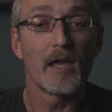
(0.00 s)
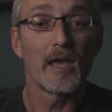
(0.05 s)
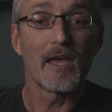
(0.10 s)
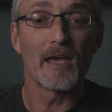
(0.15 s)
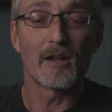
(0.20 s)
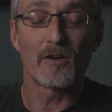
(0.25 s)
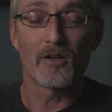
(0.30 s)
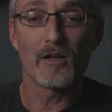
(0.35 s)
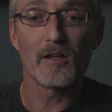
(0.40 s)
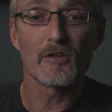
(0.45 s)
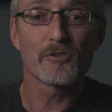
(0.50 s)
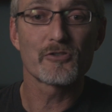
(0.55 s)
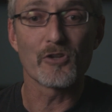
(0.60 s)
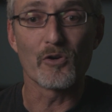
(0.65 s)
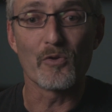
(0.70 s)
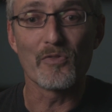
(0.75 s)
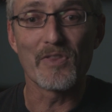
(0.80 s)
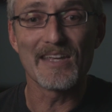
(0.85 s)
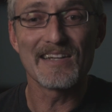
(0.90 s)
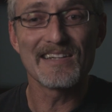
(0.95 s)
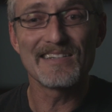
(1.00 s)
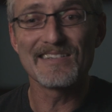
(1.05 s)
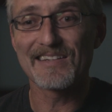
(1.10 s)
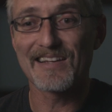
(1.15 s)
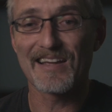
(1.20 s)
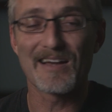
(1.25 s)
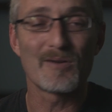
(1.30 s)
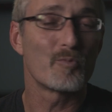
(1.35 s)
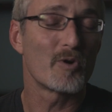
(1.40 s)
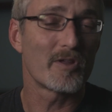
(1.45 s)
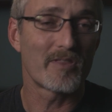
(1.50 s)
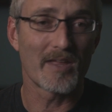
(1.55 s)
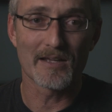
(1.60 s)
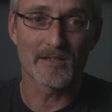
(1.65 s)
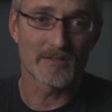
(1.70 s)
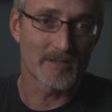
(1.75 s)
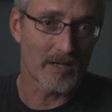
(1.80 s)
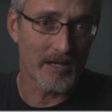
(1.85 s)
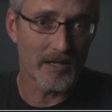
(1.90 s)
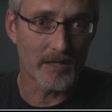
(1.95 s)
And also, they didn't come with
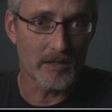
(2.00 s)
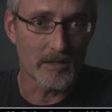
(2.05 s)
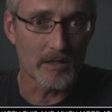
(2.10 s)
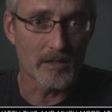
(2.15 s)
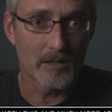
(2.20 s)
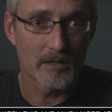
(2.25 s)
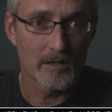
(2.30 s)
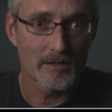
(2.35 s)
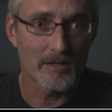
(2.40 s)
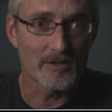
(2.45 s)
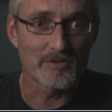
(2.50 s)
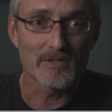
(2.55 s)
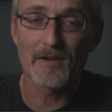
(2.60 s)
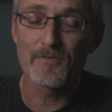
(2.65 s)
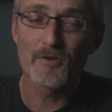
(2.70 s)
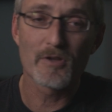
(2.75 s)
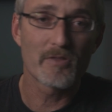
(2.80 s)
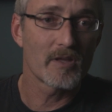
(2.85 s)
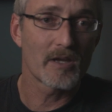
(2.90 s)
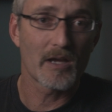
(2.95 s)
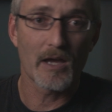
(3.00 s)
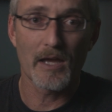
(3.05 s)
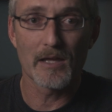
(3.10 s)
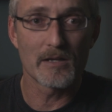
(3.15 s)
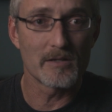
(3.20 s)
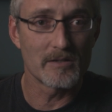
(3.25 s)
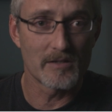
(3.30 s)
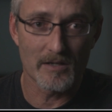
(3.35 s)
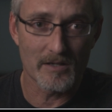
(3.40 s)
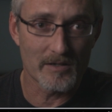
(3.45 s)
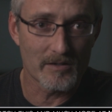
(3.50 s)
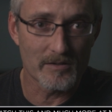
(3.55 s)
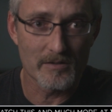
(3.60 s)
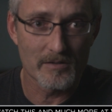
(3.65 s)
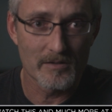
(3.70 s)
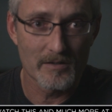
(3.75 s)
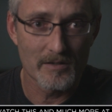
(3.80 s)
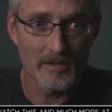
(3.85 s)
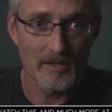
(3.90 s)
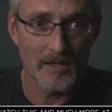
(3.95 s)
anxiety. Because everything I had
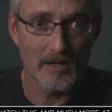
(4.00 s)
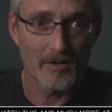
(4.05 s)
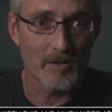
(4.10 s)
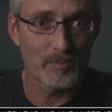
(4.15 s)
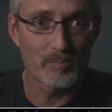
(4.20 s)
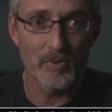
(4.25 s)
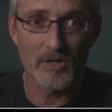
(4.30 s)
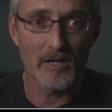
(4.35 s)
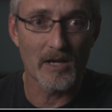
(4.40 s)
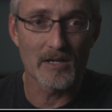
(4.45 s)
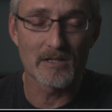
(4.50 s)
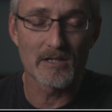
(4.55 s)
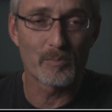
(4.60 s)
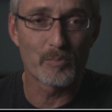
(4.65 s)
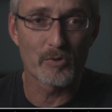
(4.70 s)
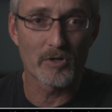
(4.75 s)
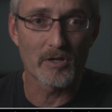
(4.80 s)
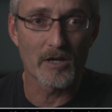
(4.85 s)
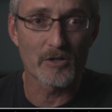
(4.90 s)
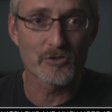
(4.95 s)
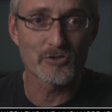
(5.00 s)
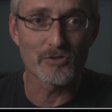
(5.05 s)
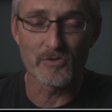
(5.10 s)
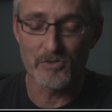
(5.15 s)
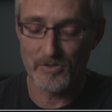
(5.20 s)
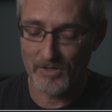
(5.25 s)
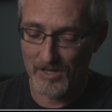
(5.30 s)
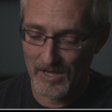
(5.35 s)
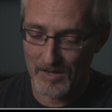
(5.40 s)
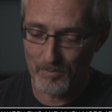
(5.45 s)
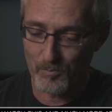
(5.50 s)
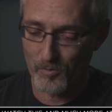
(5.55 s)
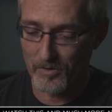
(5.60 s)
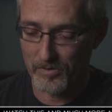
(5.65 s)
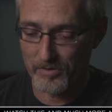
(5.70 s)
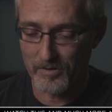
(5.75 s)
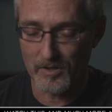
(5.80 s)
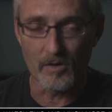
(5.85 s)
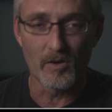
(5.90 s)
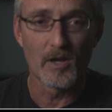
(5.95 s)
done, at Big Idea Productions came
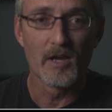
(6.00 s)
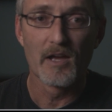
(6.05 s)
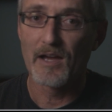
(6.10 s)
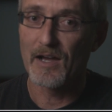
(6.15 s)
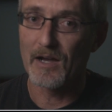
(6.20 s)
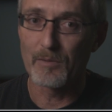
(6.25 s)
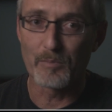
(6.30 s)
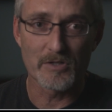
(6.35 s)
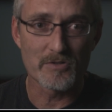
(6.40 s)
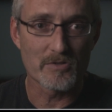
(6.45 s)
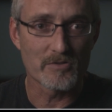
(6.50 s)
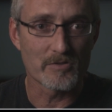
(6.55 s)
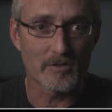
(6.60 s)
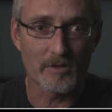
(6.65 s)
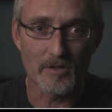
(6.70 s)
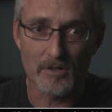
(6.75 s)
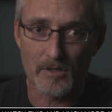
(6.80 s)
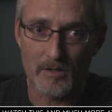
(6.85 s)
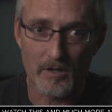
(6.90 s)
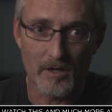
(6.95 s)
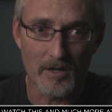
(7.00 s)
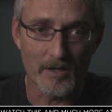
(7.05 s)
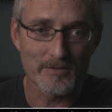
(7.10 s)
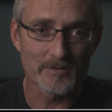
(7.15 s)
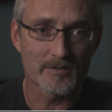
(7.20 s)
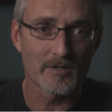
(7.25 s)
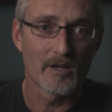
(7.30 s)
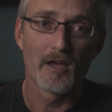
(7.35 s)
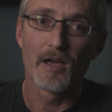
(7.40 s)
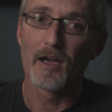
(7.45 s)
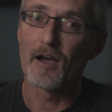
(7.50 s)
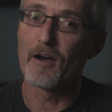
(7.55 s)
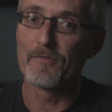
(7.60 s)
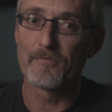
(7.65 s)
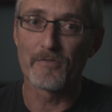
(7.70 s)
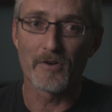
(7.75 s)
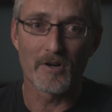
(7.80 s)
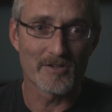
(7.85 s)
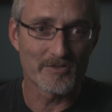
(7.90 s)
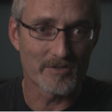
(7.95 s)
with, how much is it going to cost? How
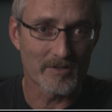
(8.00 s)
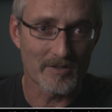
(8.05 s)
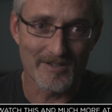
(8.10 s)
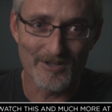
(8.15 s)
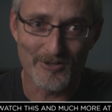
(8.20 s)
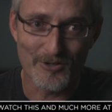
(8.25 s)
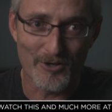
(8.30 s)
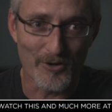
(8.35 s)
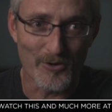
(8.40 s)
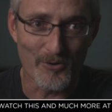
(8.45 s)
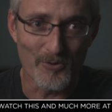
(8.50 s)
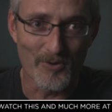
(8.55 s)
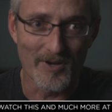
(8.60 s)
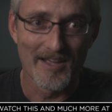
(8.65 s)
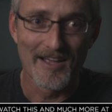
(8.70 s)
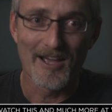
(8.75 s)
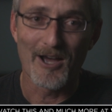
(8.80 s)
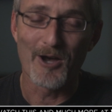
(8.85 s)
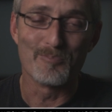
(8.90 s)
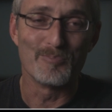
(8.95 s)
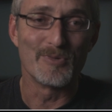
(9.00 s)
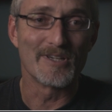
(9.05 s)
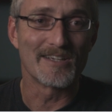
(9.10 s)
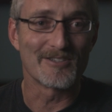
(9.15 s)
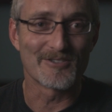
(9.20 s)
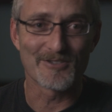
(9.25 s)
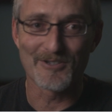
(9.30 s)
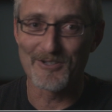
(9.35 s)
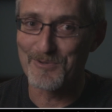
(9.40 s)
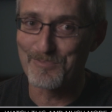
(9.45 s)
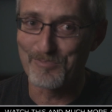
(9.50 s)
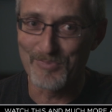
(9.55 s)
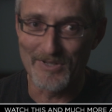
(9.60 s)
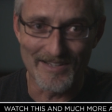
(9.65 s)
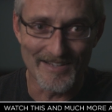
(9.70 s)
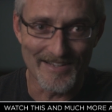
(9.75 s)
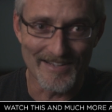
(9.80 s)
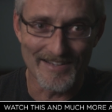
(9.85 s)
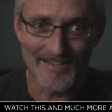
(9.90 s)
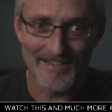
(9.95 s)
far is it going to go? How big is it going to
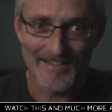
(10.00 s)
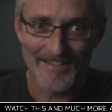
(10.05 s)
be?